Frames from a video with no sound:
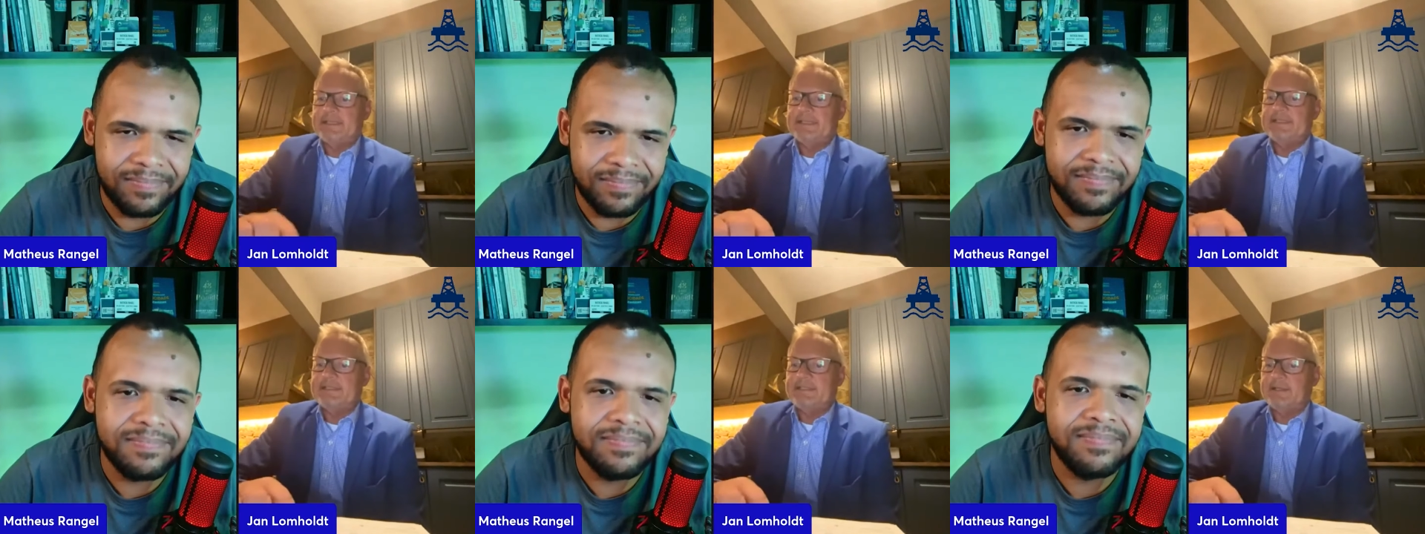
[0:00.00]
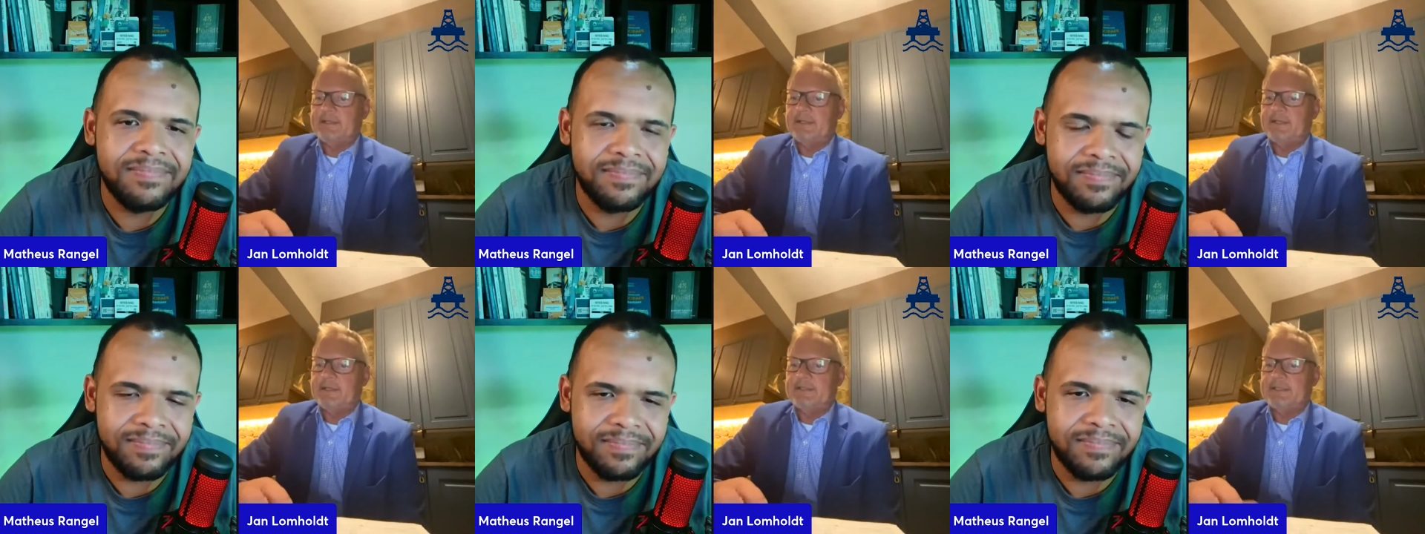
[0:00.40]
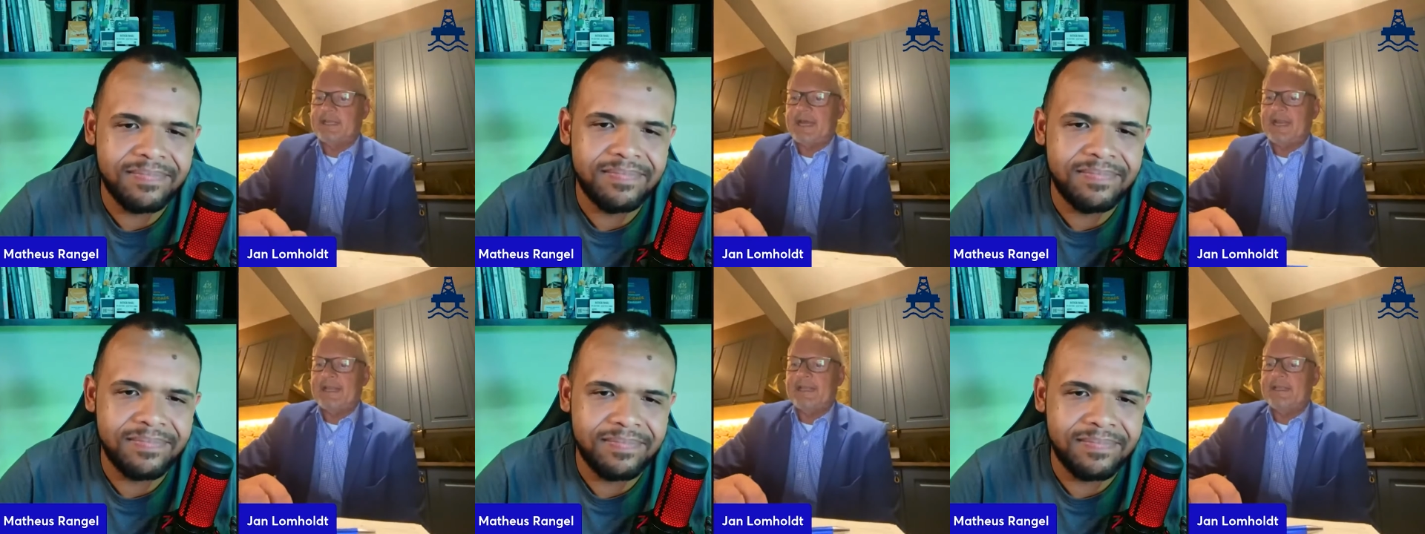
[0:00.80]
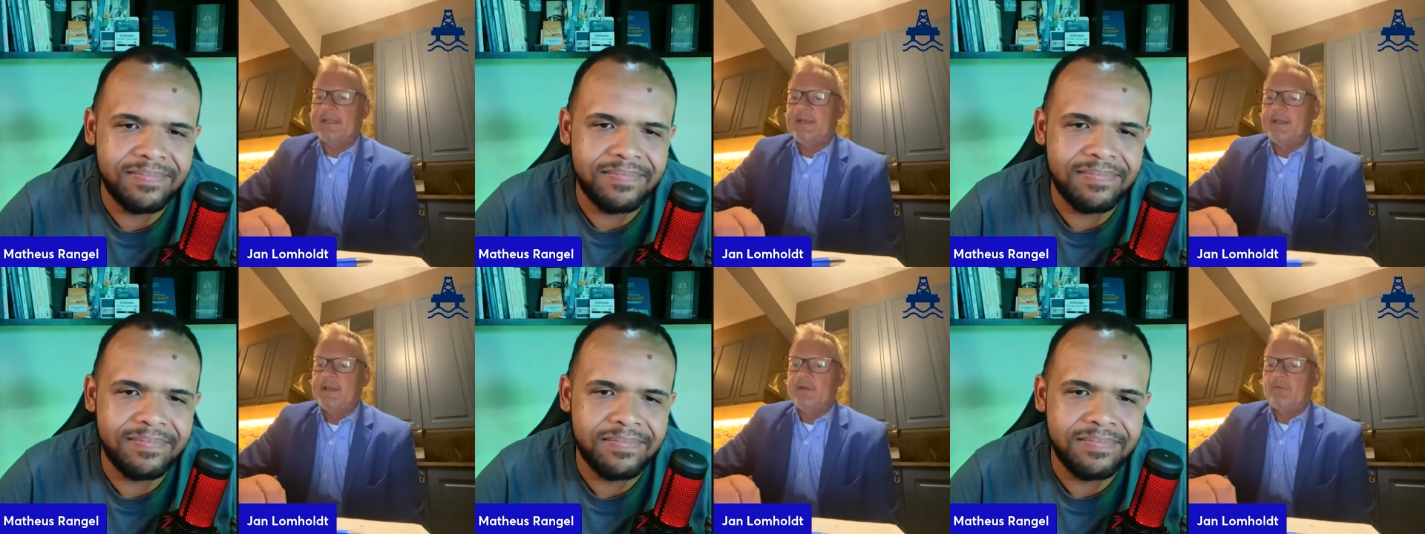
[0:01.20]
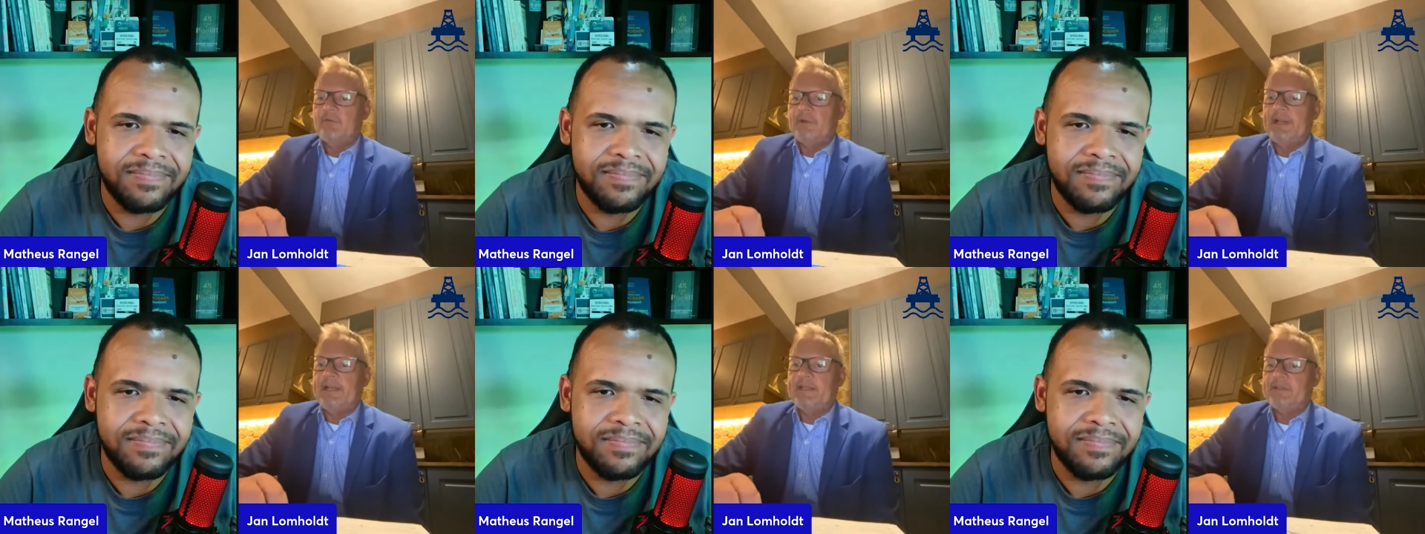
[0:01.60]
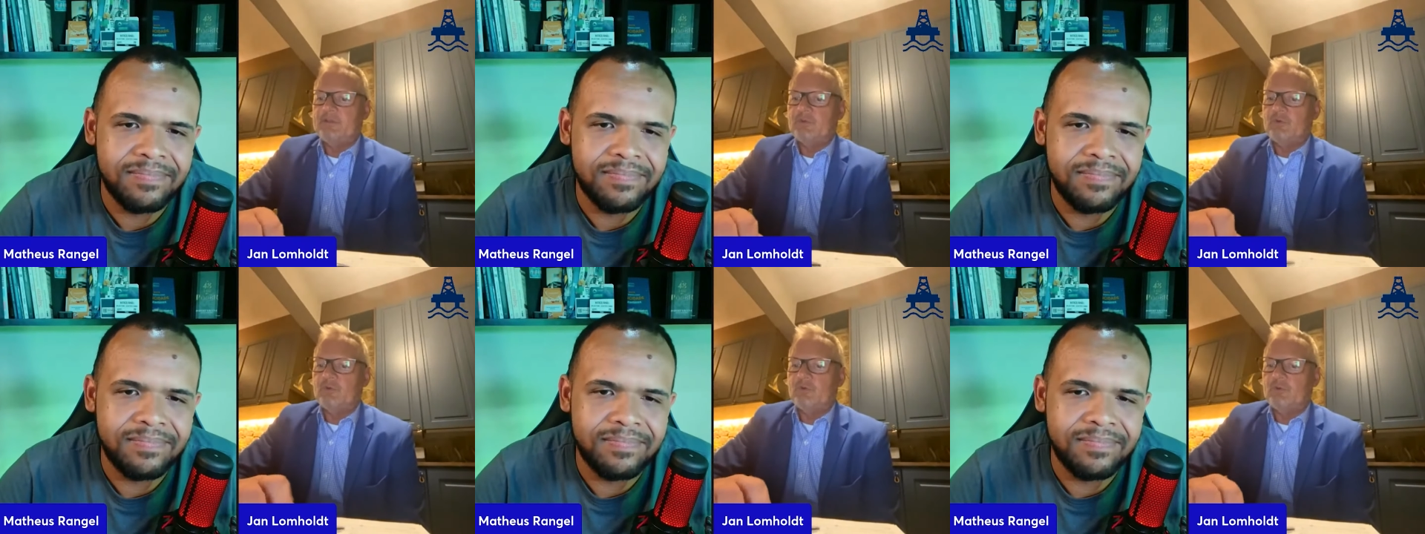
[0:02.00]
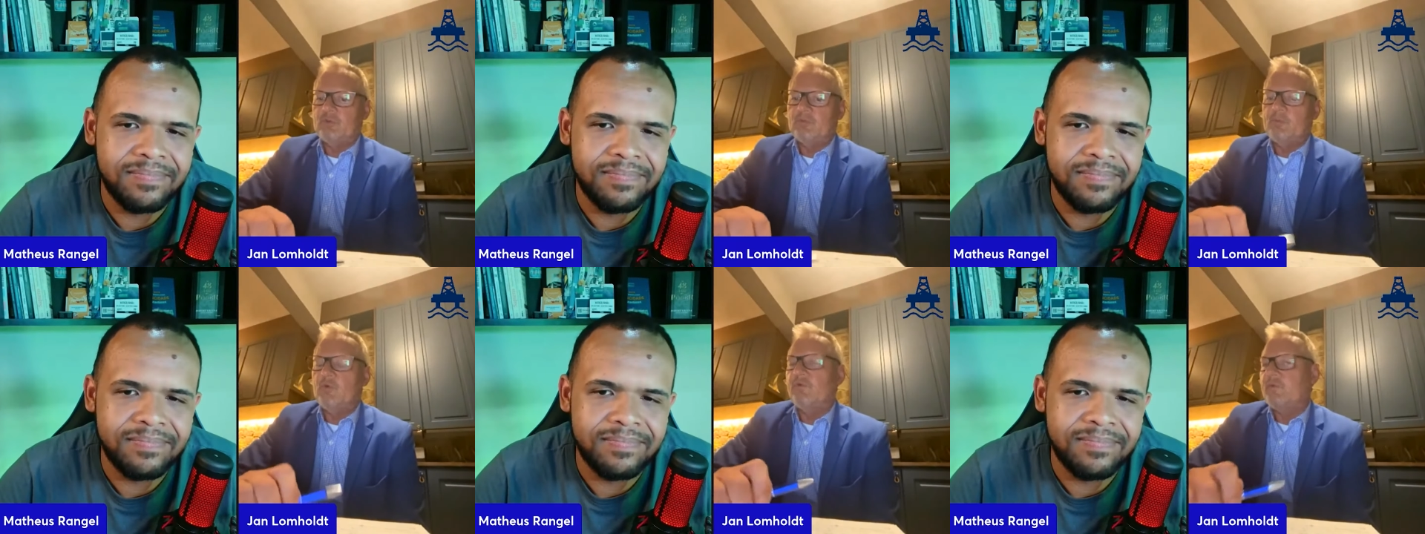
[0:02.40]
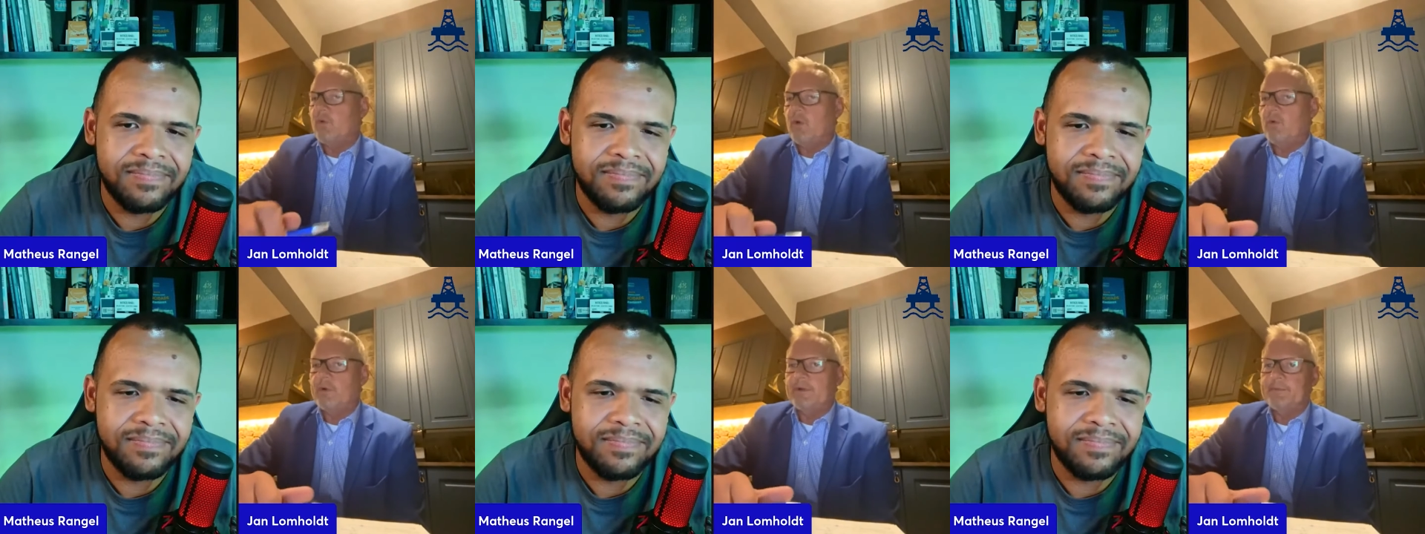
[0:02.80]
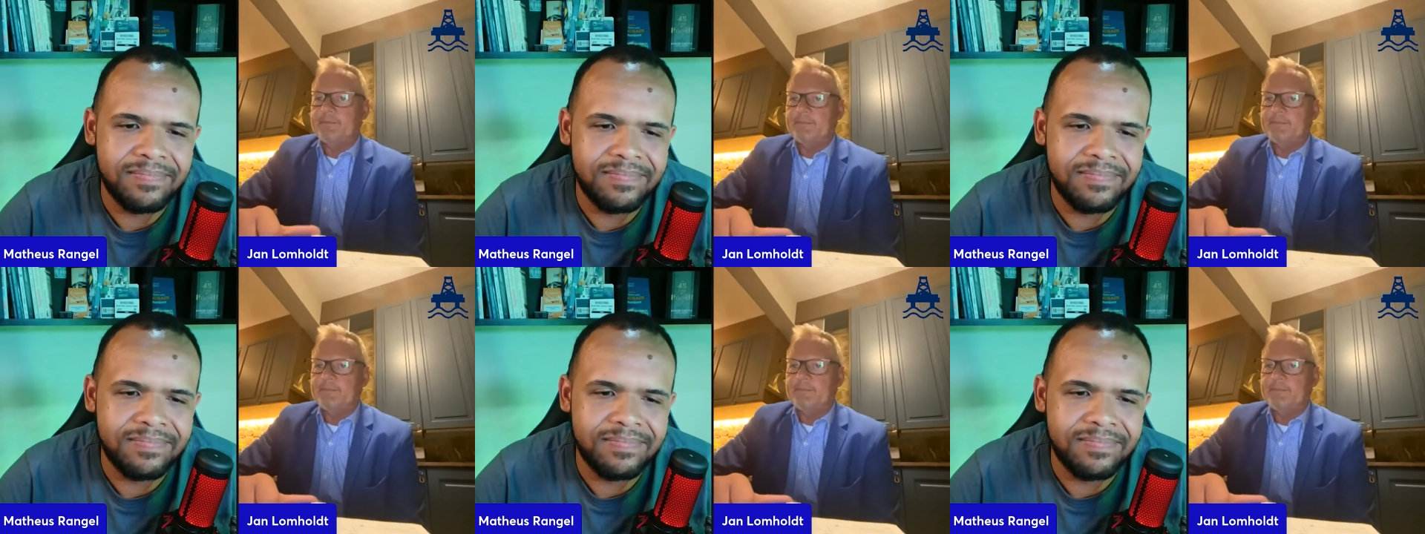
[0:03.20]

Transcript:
Speaker 1: is starting really to move forward.